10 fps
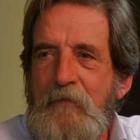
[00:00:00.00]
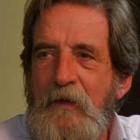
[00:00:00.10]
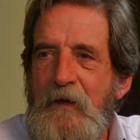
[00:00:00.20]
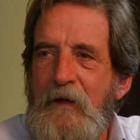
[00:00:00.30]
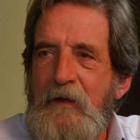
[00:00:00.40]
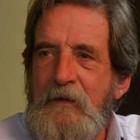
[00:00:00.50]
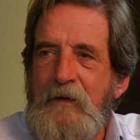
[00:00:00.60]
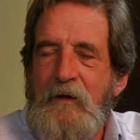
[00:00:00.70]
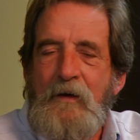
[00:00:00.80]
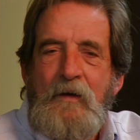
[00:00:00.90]
And
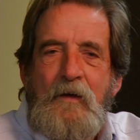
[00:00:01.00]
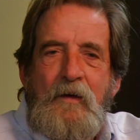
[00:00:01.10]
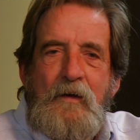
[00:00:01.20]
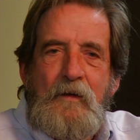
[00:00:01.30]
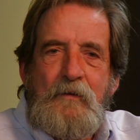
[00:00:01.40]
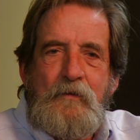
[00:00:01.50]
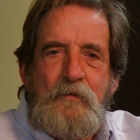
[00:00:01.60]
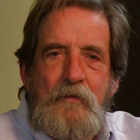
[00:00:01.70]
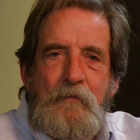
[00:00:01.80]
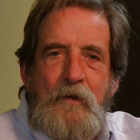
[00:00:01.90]
uh, it
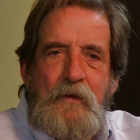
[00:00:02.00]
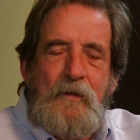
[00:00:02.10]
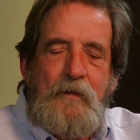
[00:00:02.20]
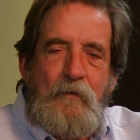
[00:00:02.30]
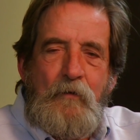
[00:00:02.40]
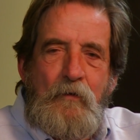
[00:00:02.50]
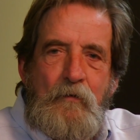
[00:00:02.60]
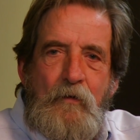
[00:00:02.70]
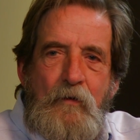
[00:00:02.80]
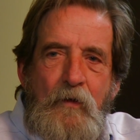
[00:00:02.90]
used to be that there
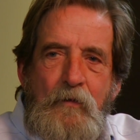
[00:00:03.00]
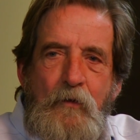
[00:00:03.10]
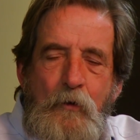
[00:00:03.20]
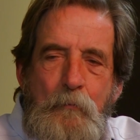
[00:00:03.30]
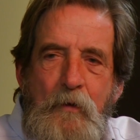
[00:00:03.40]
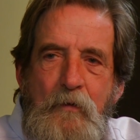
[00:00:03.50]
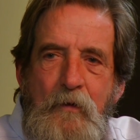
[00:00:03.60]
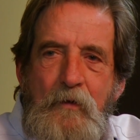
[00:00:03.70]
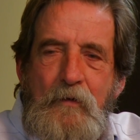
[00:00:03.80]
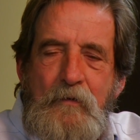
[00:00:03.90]
were a little bit,
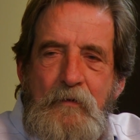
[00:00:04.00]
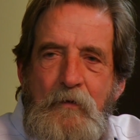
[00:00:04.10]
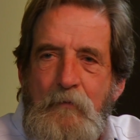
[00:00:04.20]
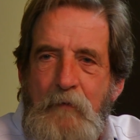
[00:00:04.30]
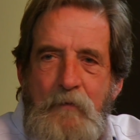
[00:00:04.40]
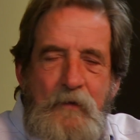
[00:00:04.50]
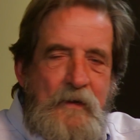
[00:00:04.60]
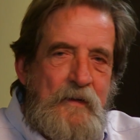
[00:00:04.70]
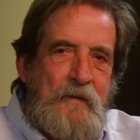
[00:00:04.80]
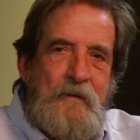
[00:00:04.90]
you know,
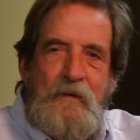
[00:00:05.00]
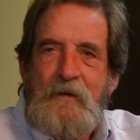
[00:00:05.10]
maybe